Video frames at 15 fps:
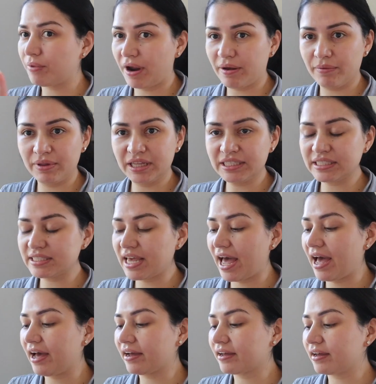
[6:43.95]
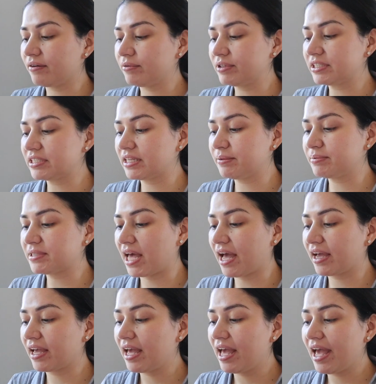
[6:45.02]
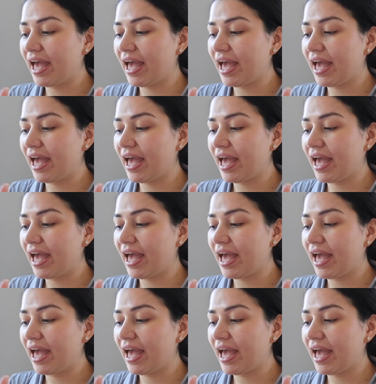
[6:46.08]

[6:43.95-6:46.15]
right with the sack, with the sleep sack,